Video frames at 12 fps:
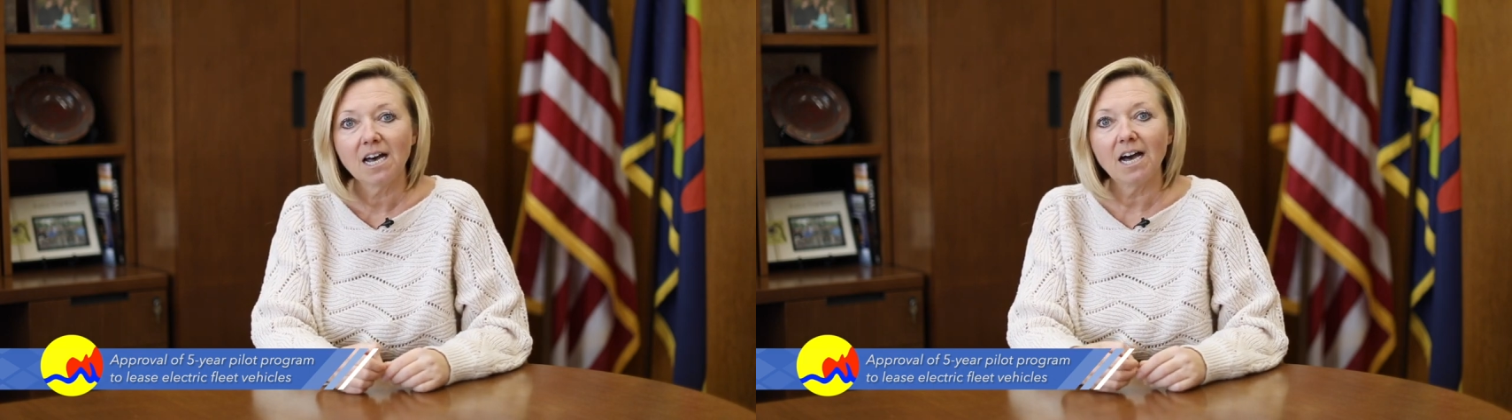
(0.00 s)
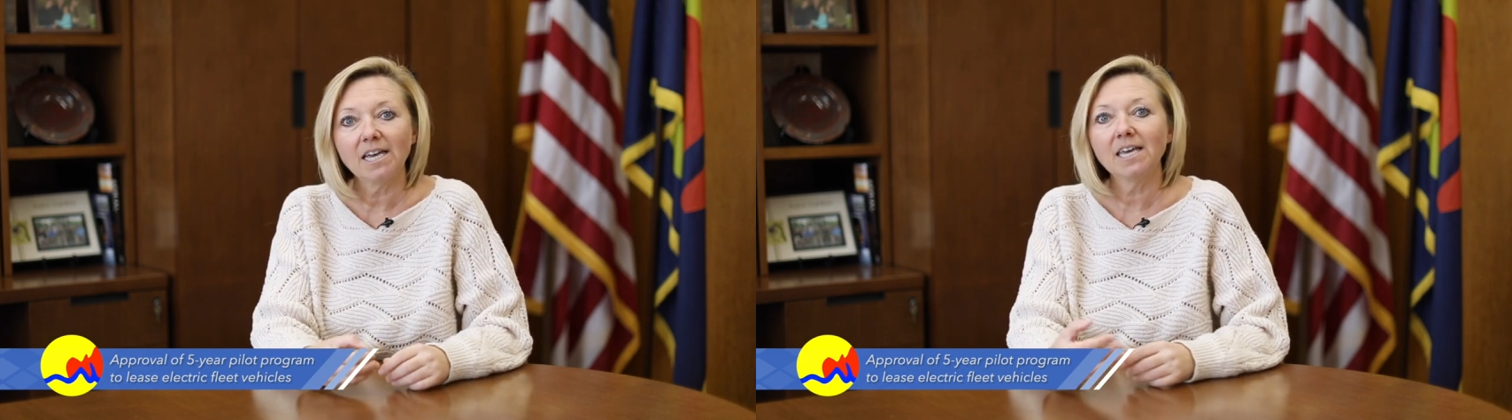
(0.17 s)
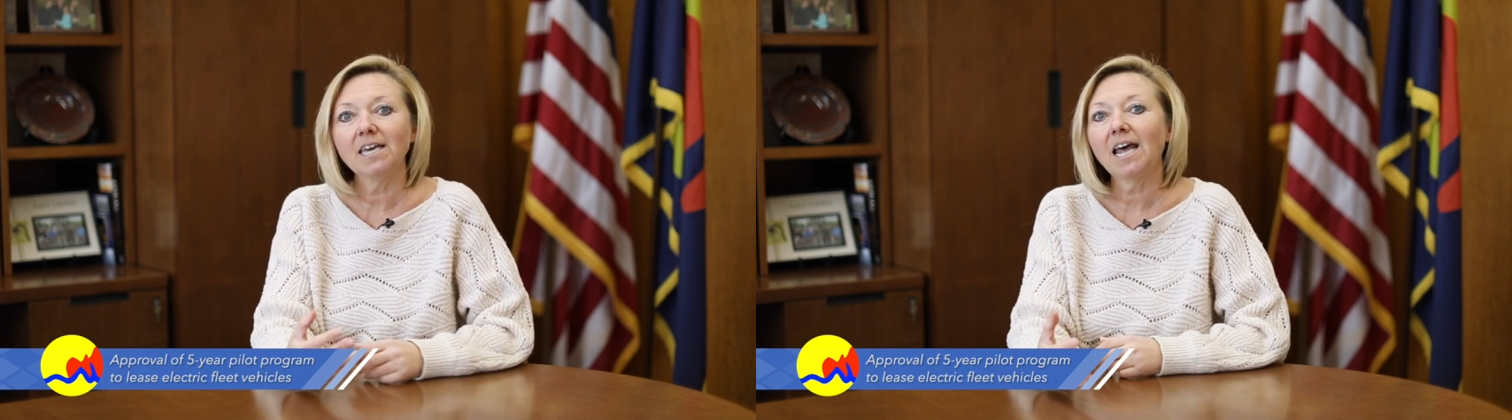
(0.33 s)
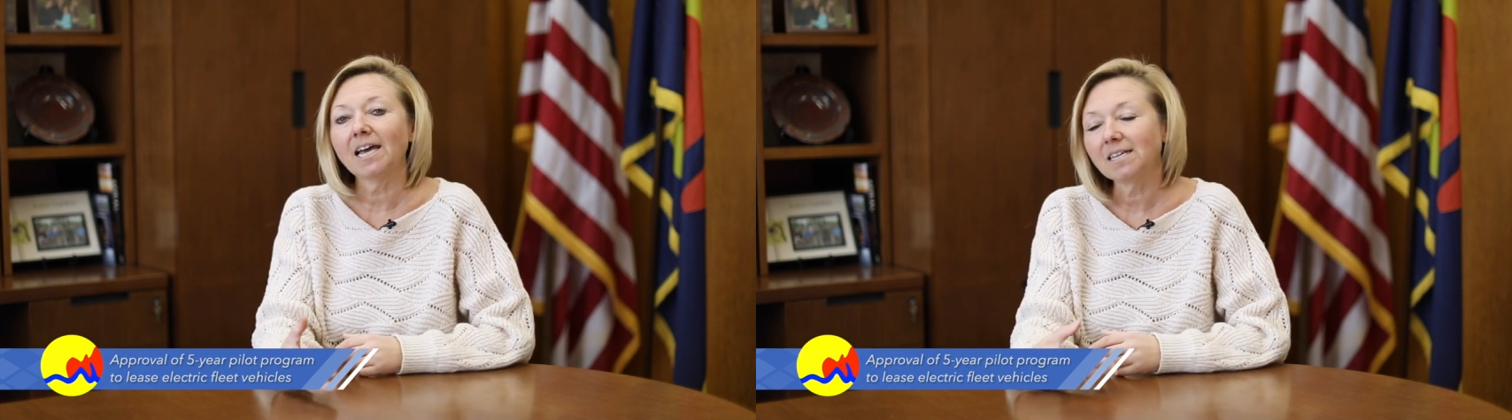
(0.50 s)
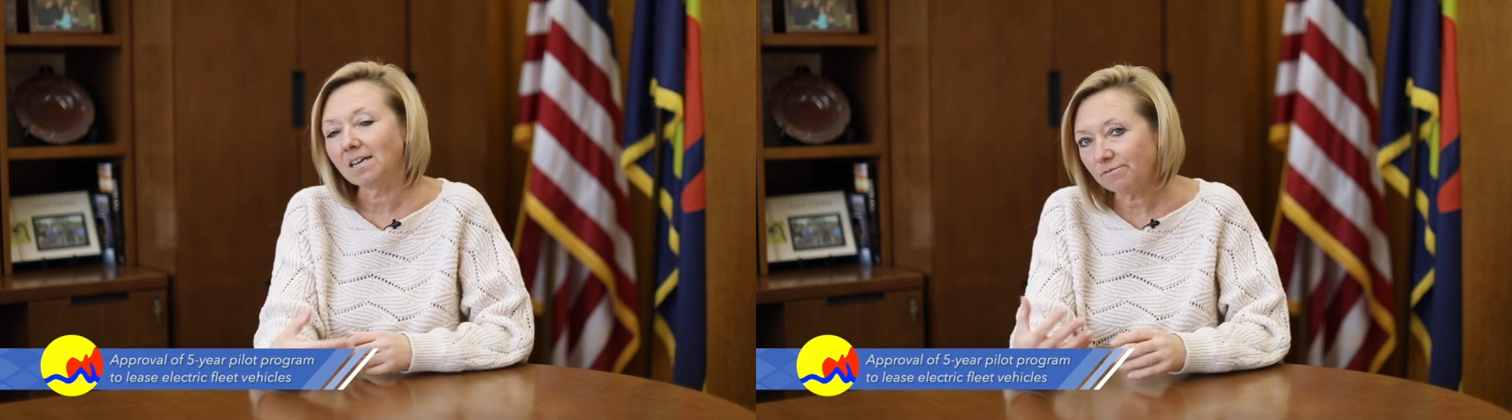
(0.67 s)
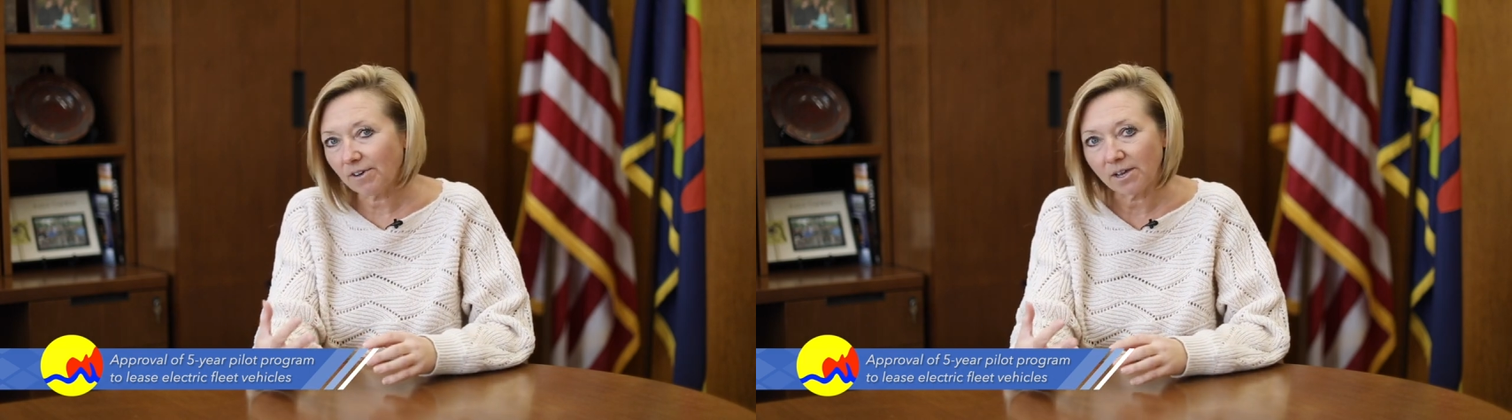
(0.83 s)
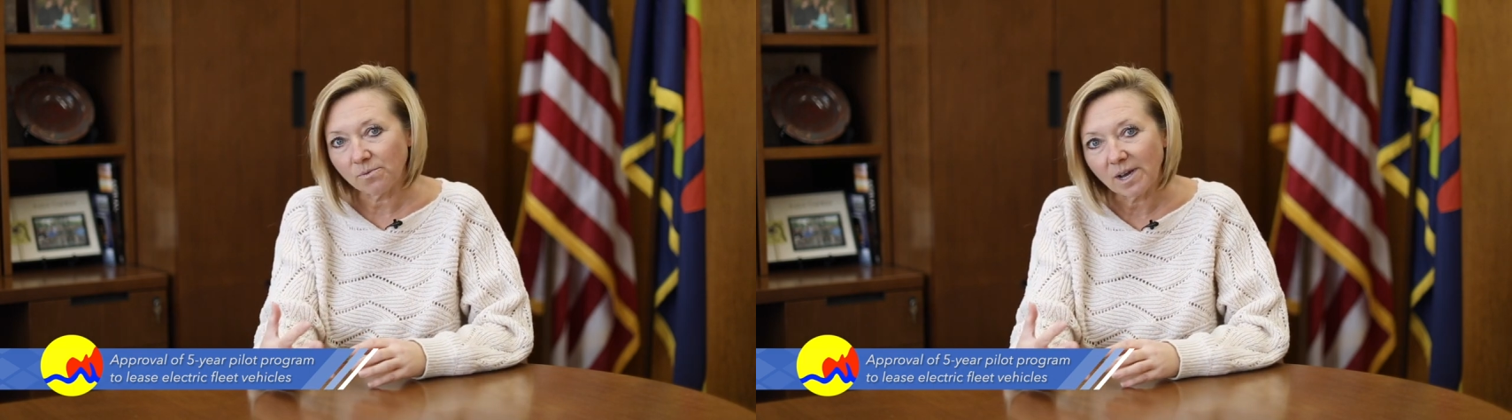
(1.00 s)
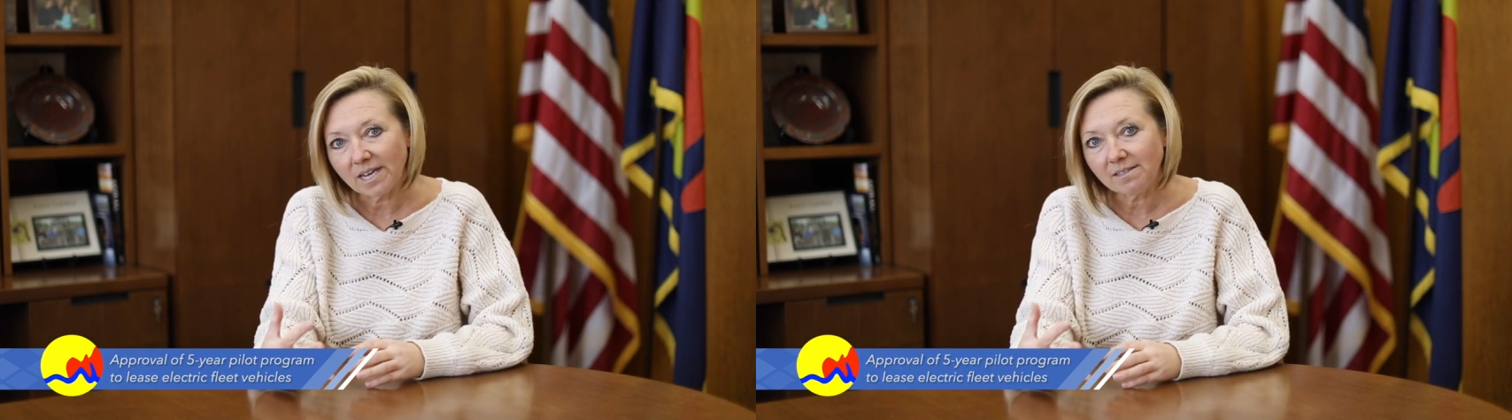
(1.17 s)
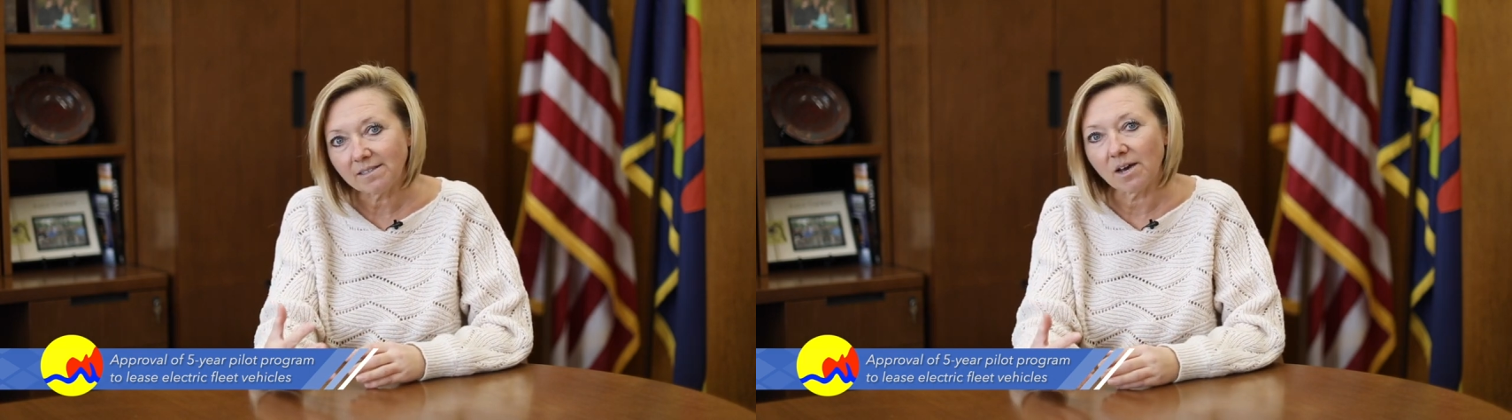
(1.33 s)
Again, identifying
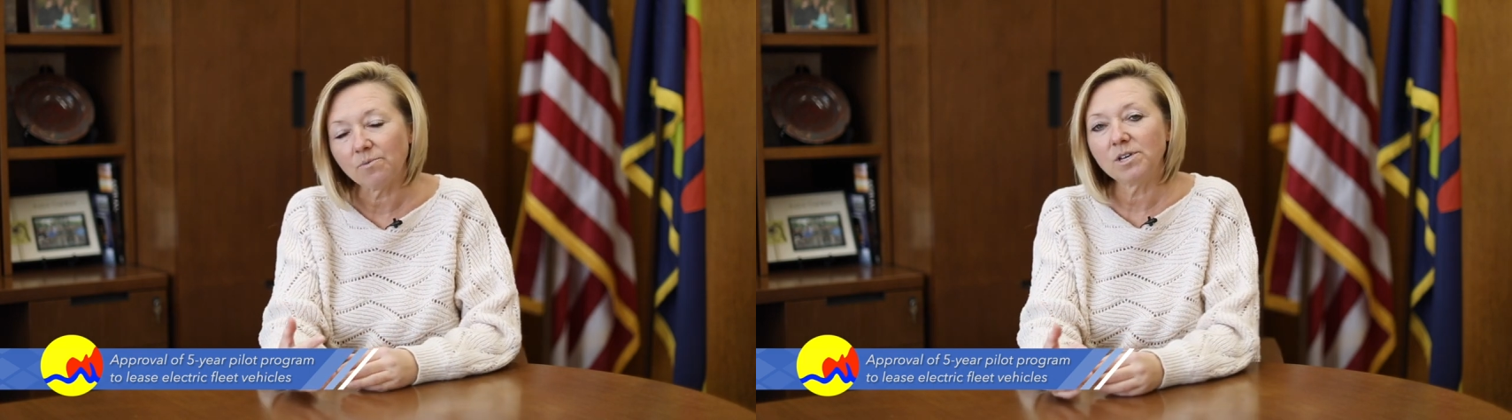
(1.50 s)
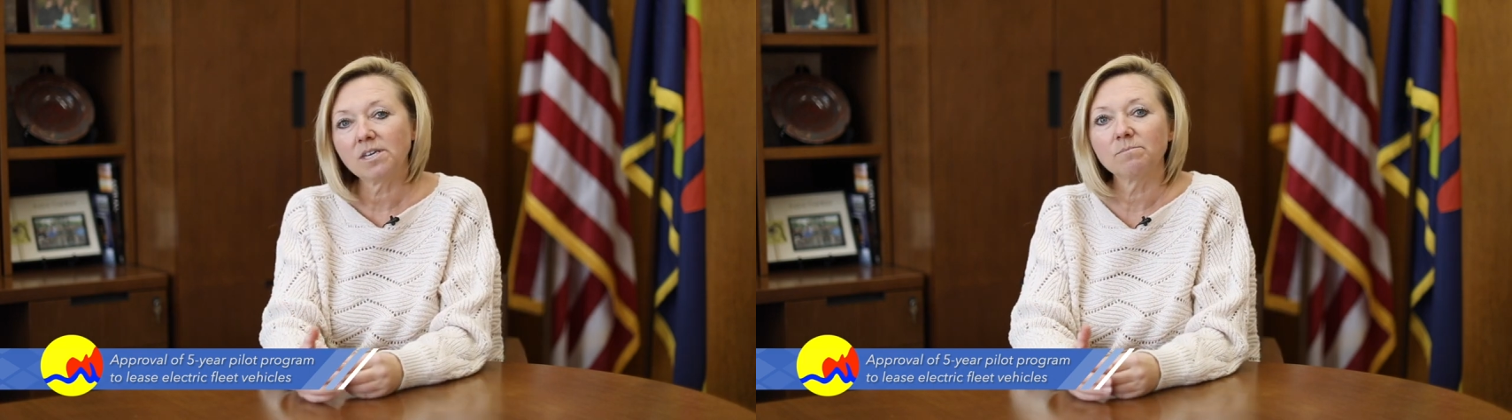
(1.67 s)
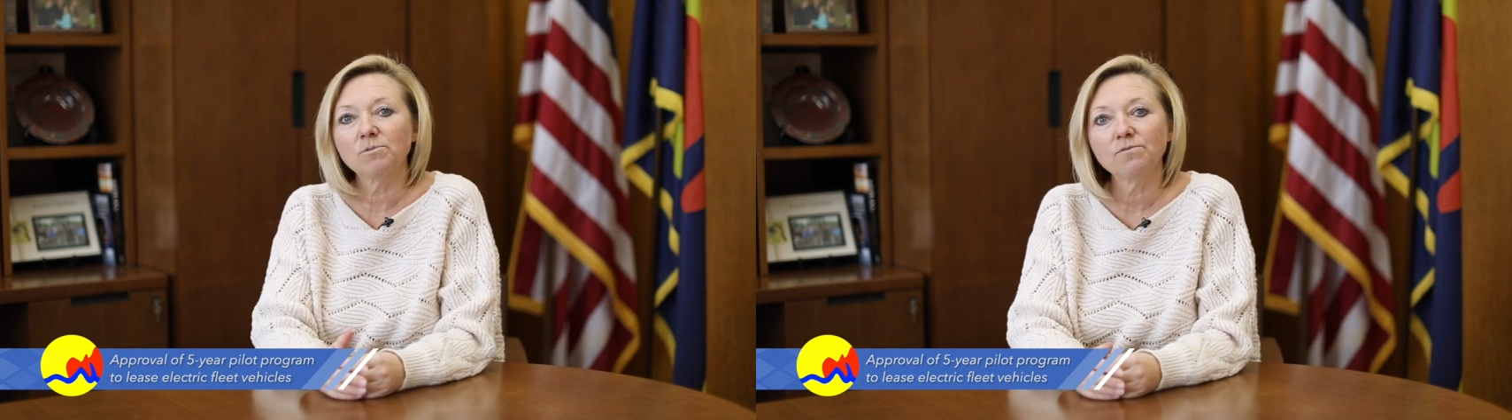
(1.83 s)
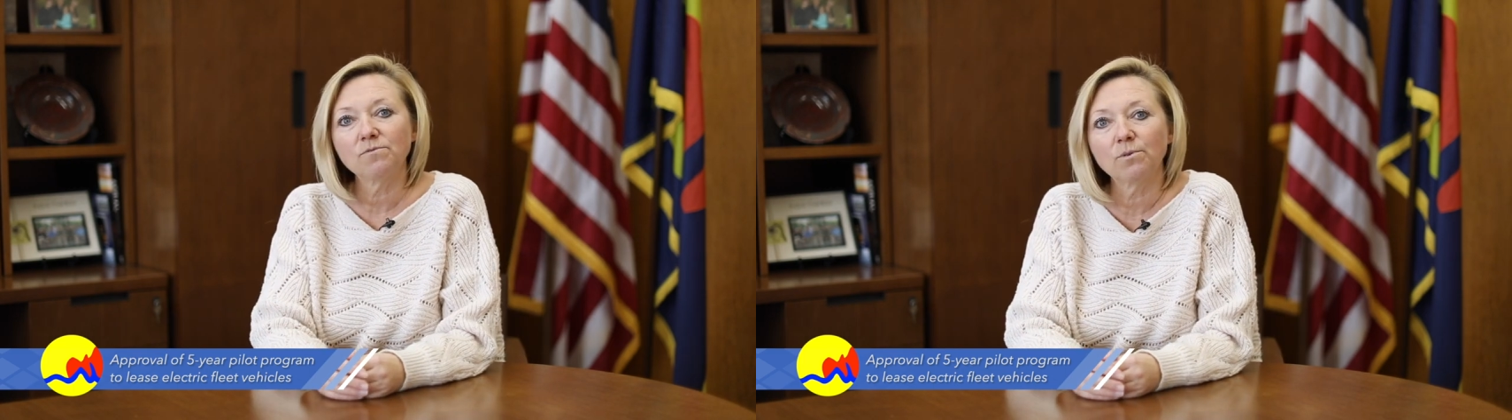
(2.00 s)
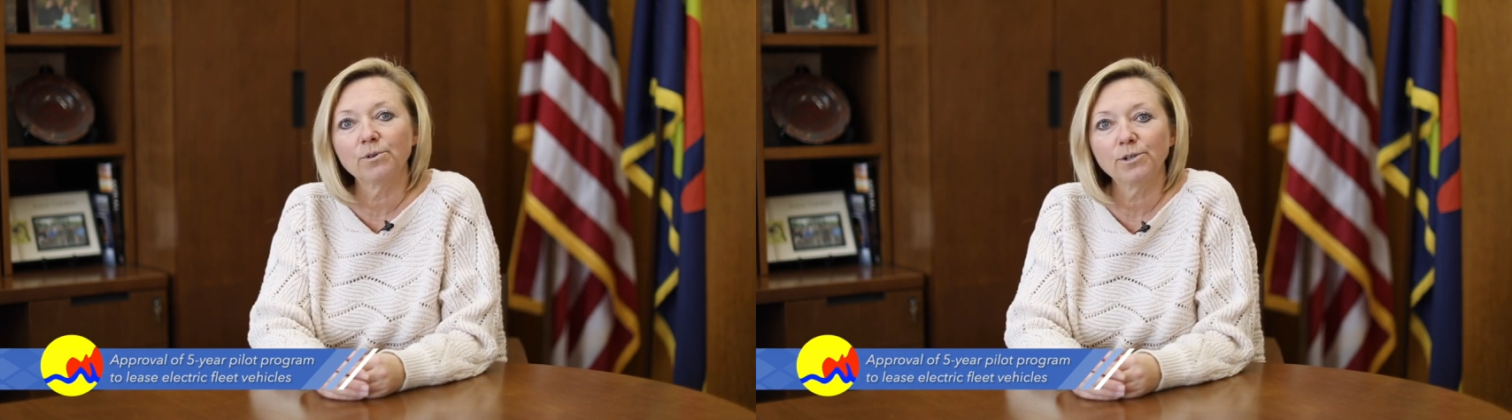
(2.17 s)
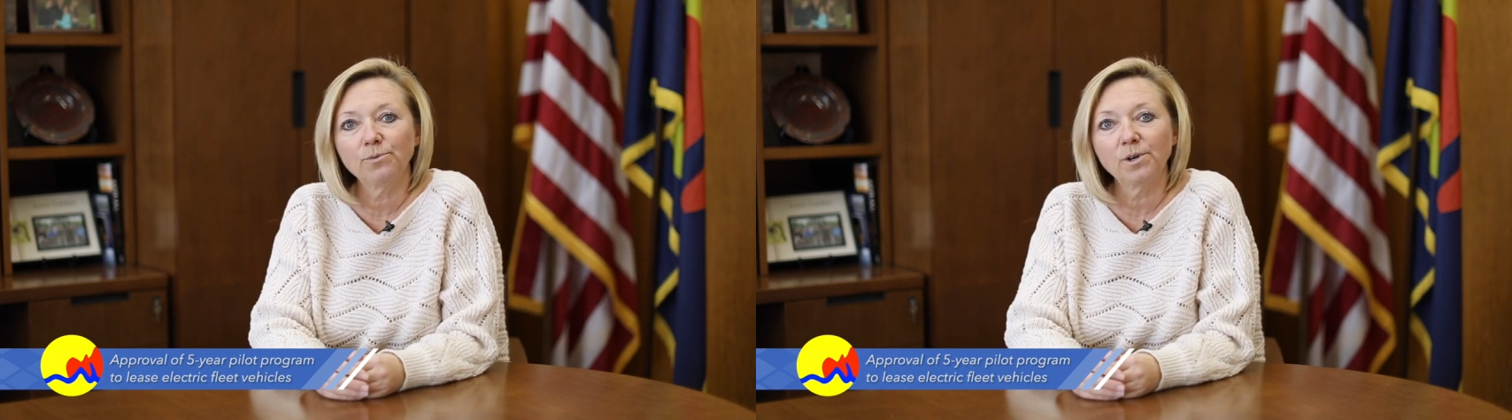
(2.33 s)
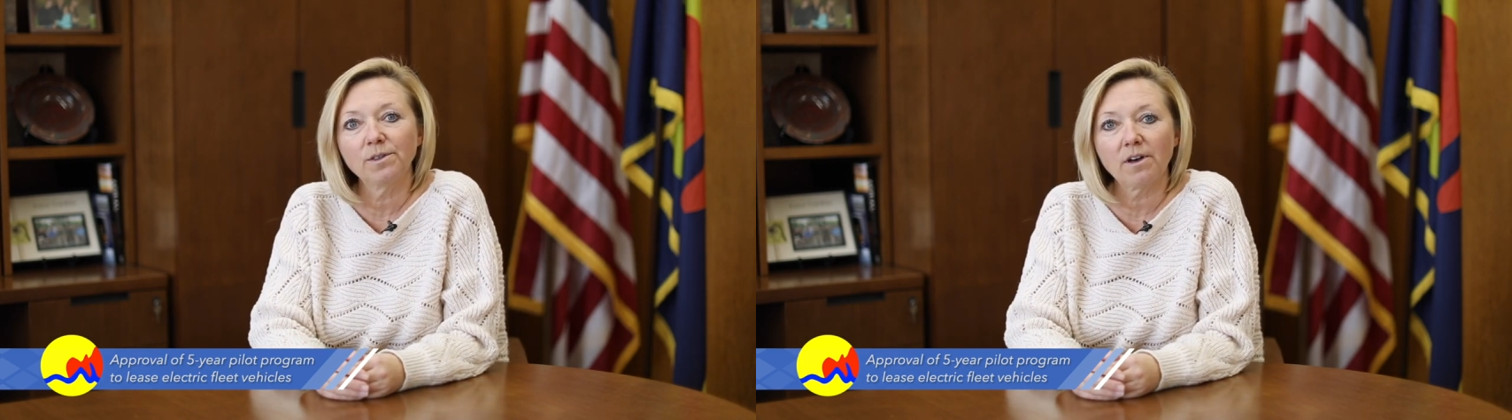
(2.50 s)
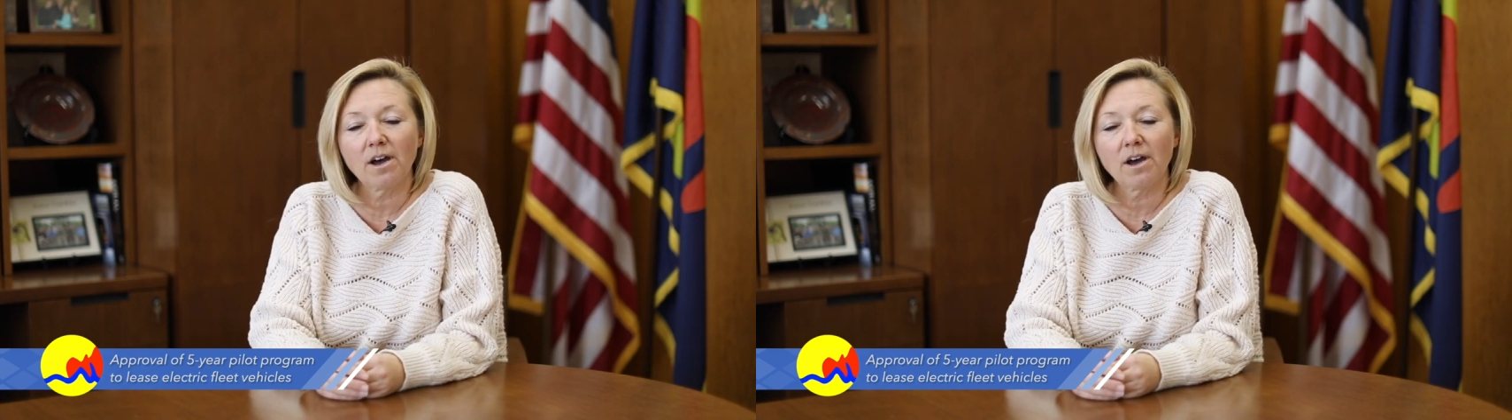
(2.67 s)
ways that we can move forward with